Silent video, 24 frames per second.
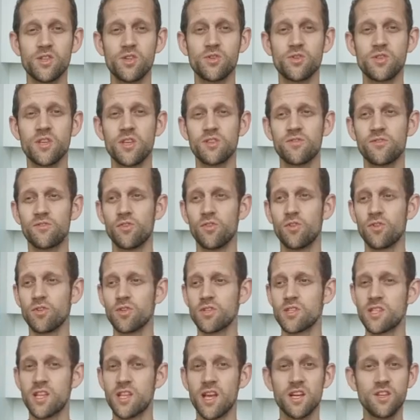used this for
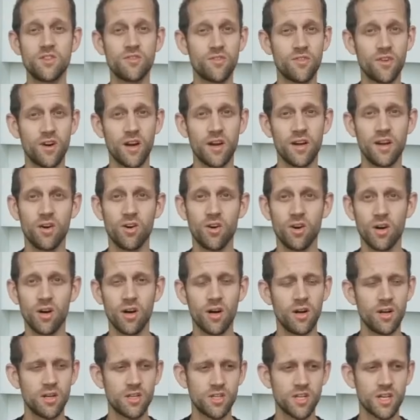stage fright,
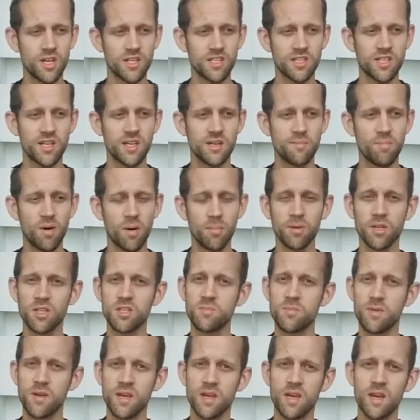or should I say public
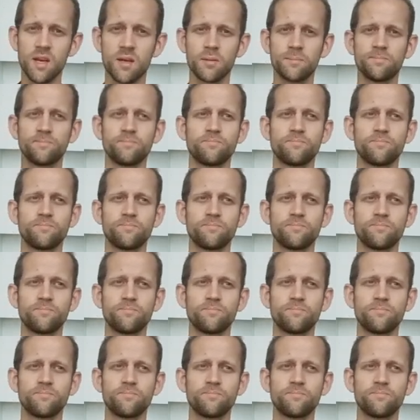speaking.